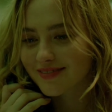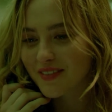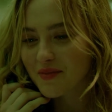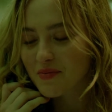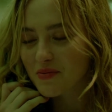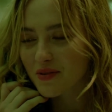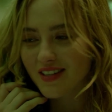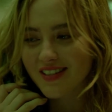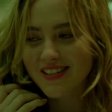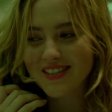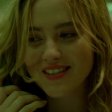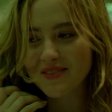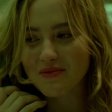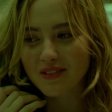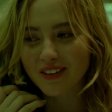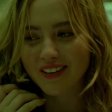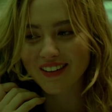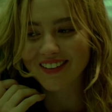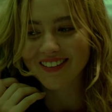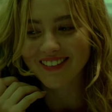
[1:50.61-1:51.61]
pretty
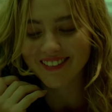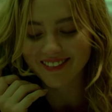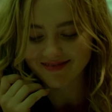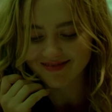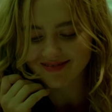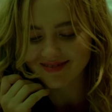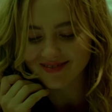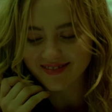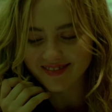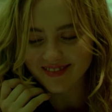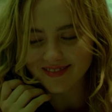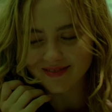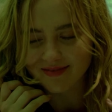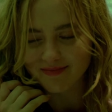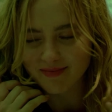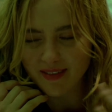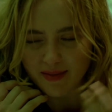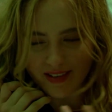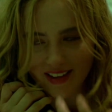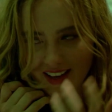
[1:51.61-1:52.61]
similar, and
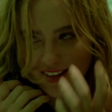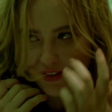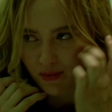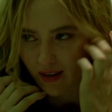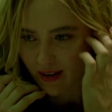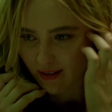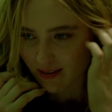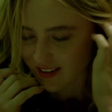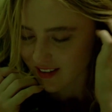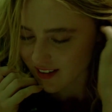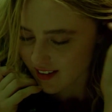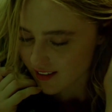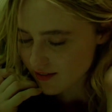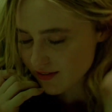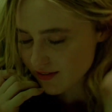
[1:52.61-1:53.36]
maybe that's why we like,